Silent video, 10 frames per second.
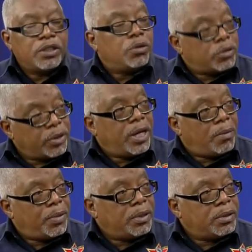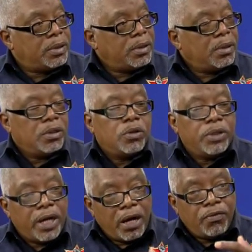you know what's going to happen? You're
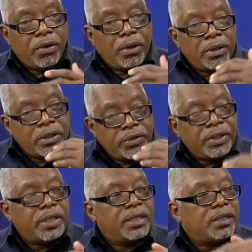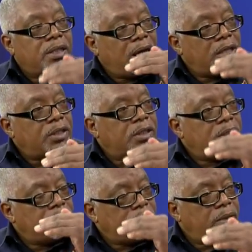going to have an increase that is larger
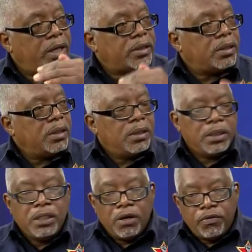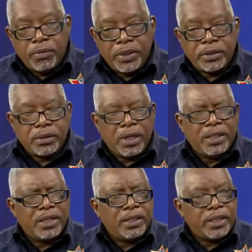than is required. The government,
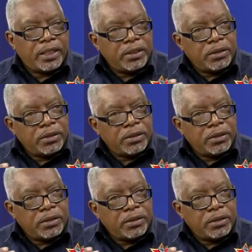and that